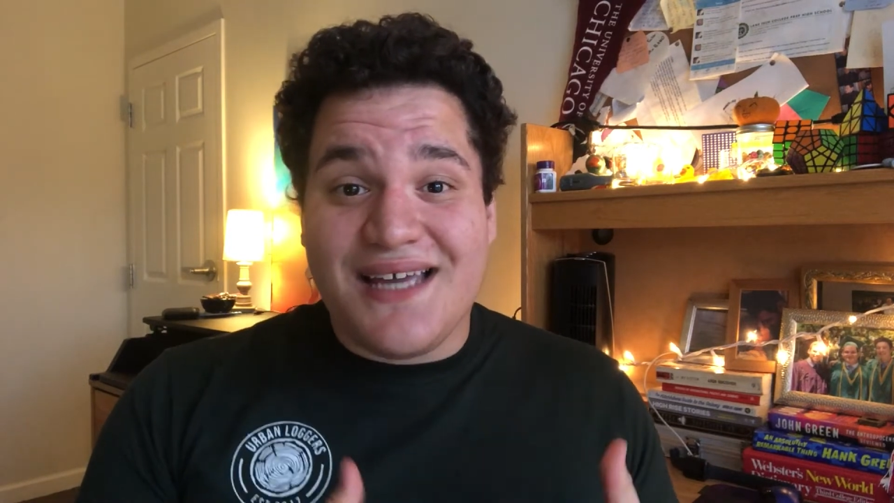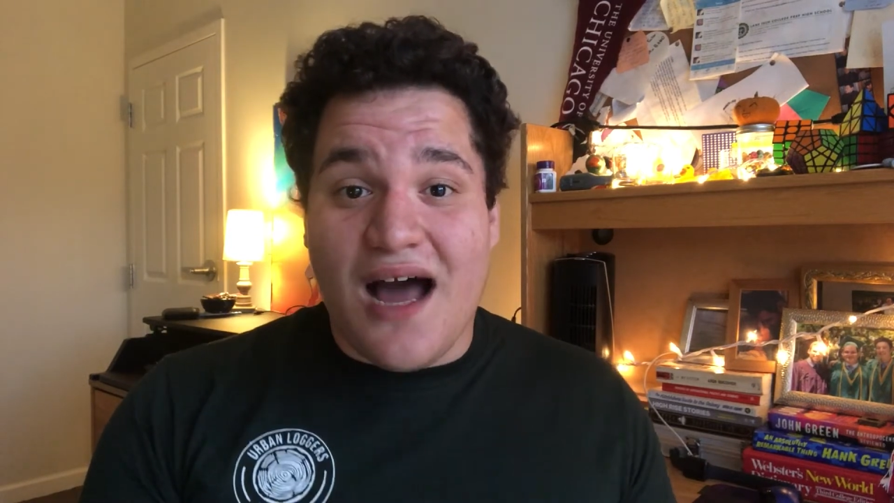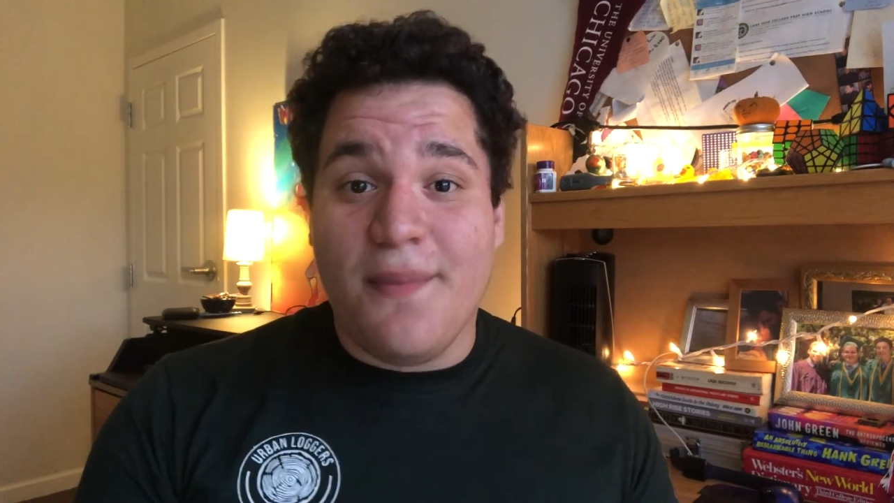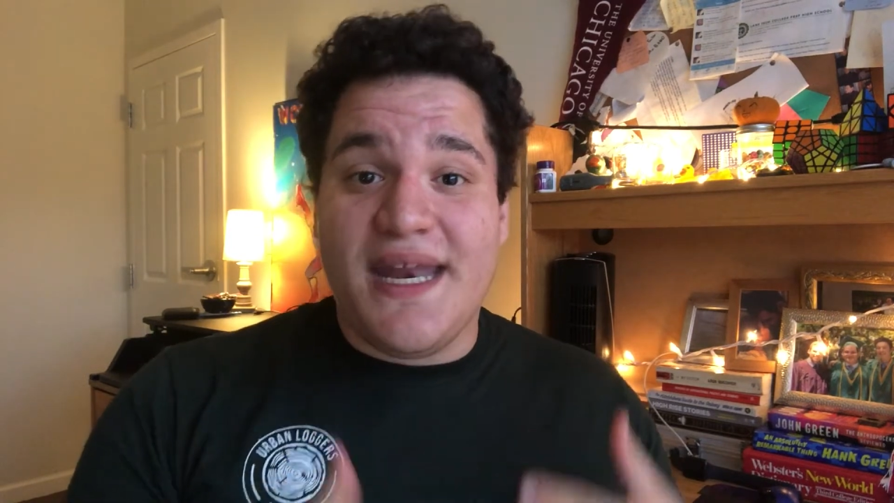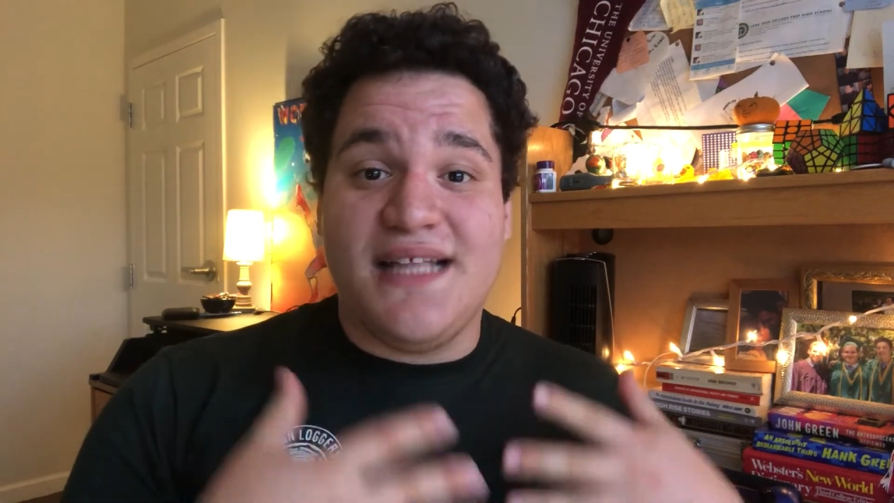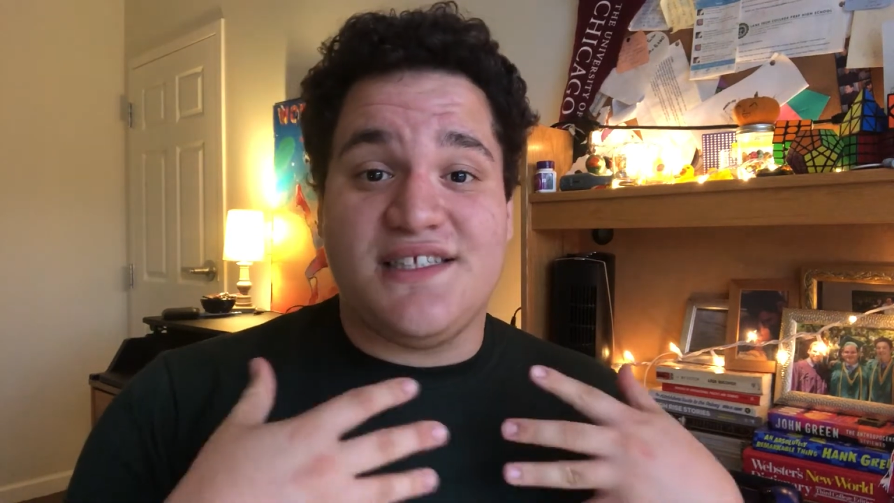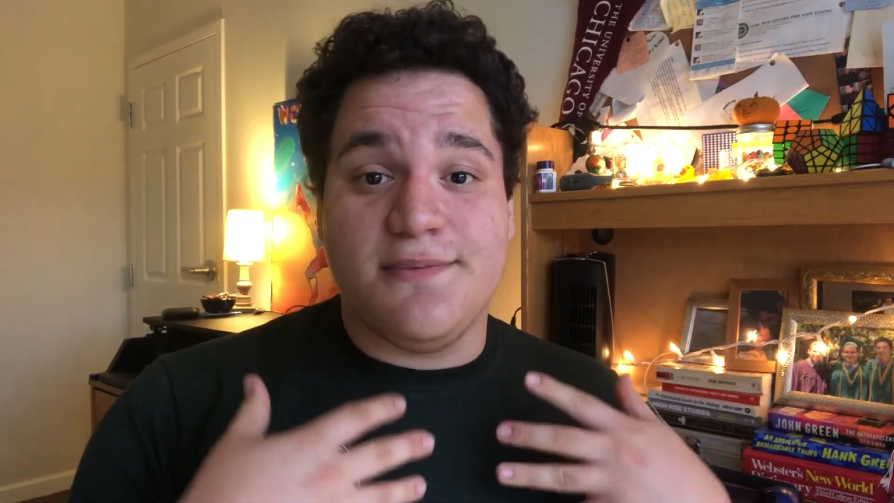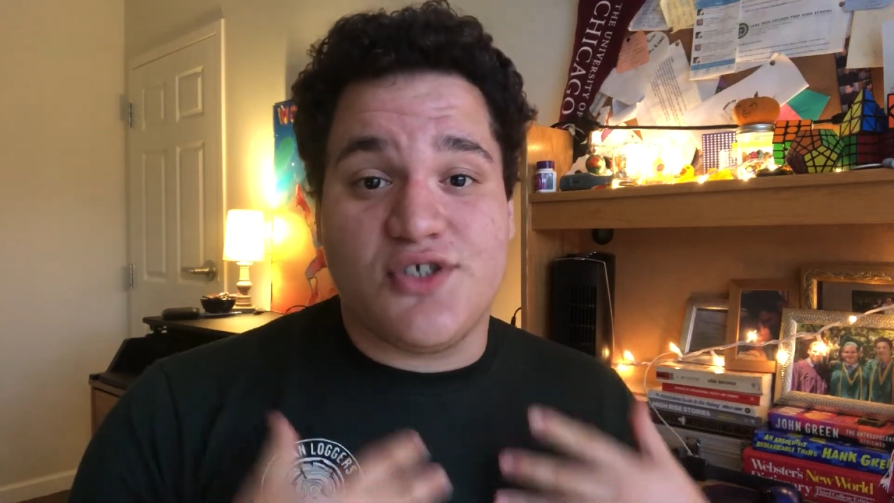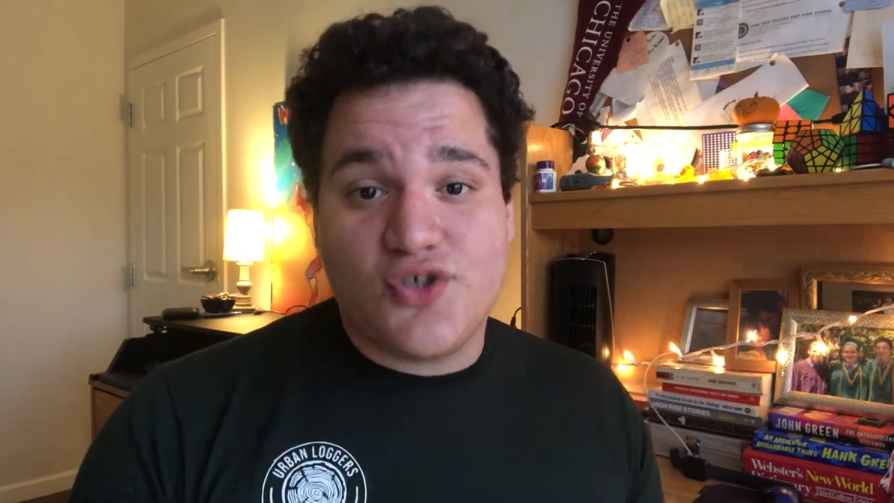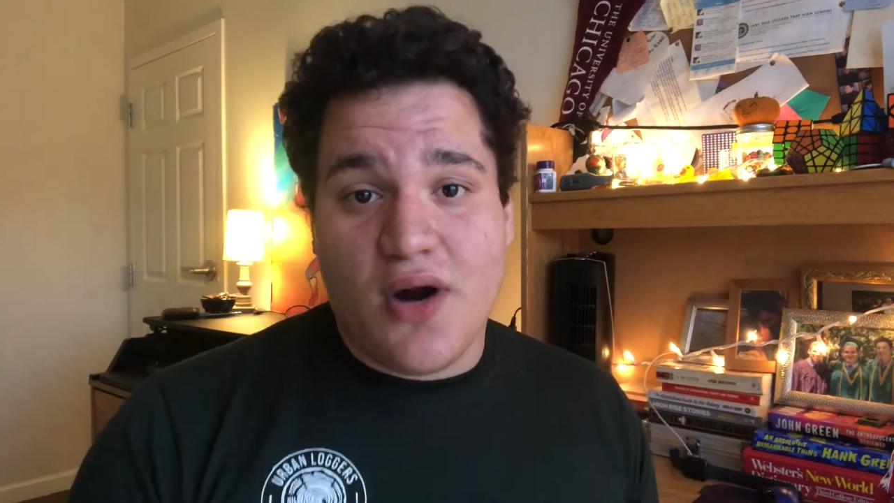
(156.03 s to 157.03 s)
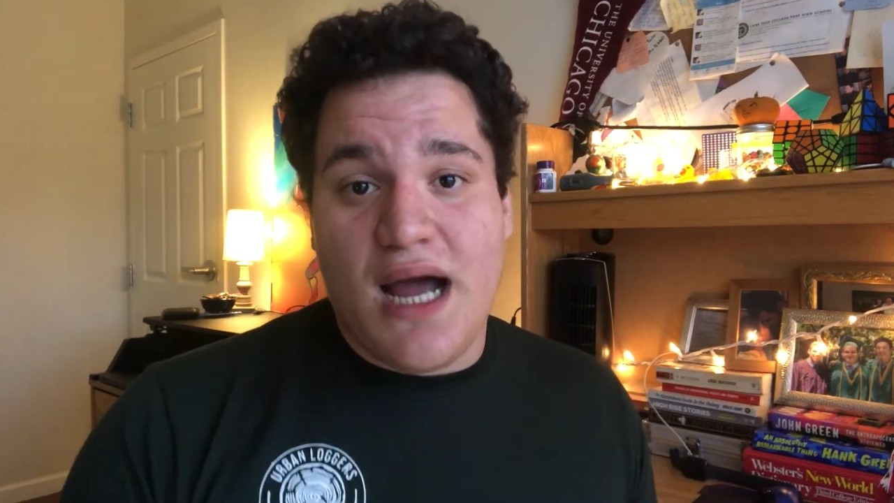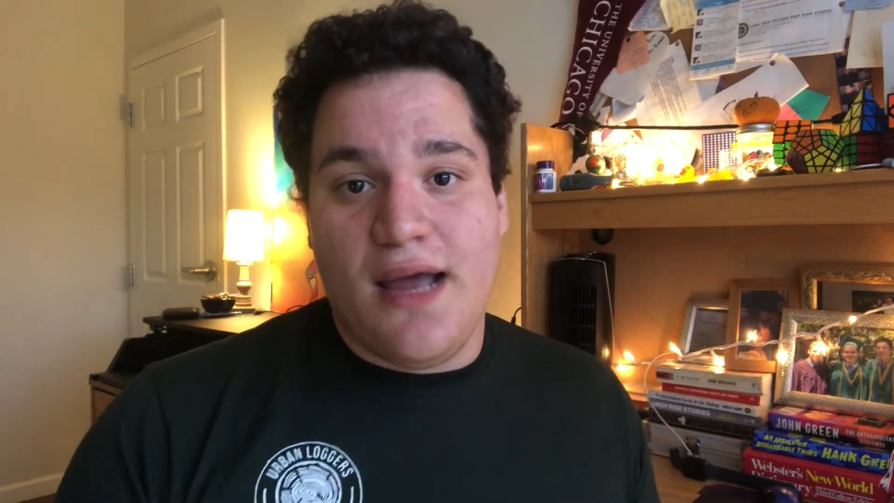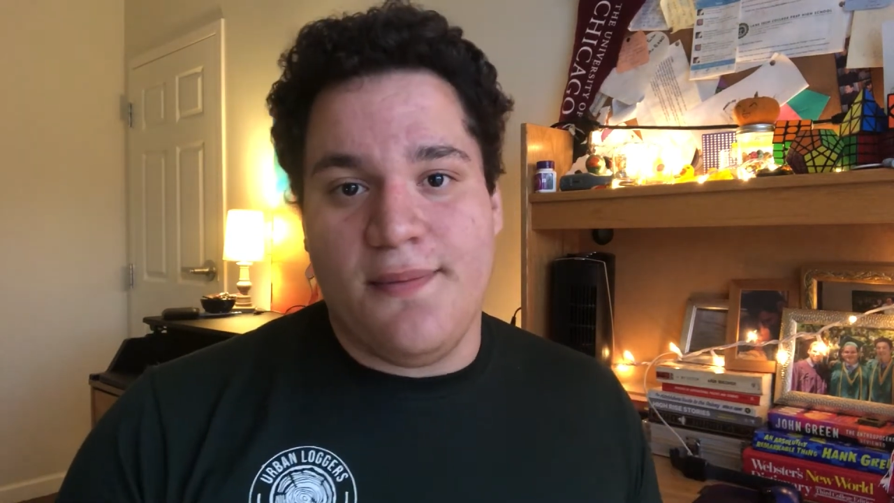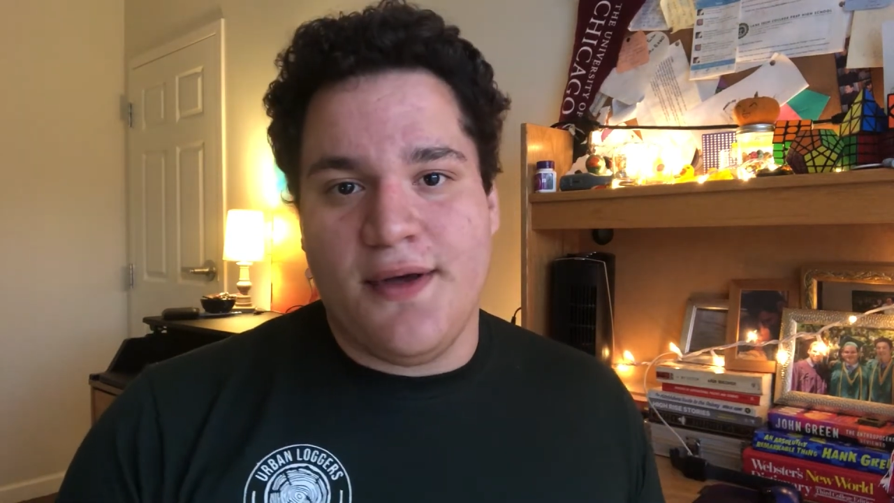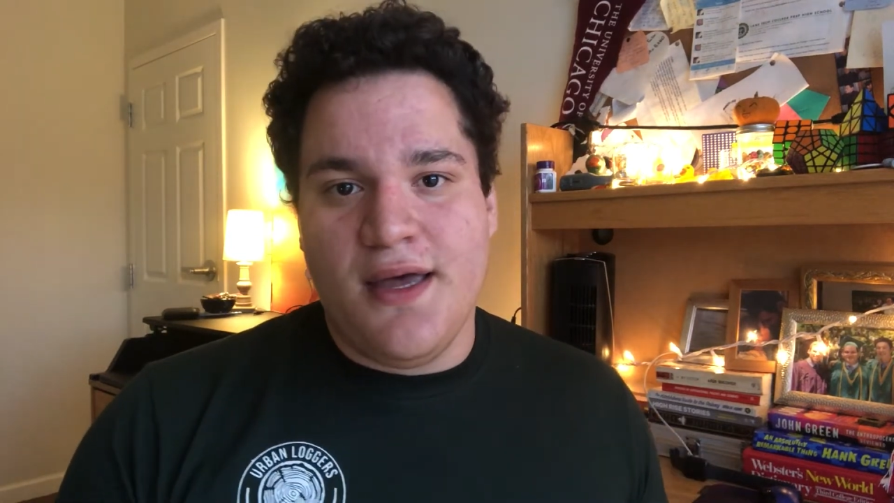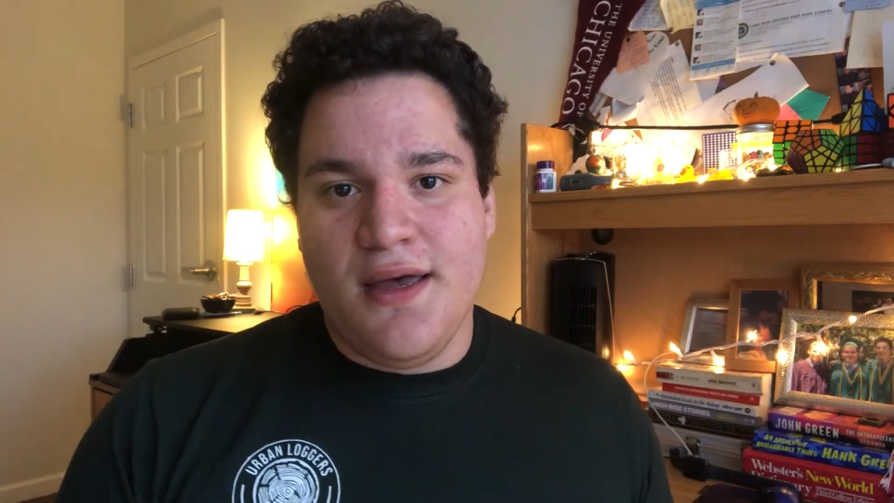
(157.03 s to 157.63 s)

comment, and subscribe.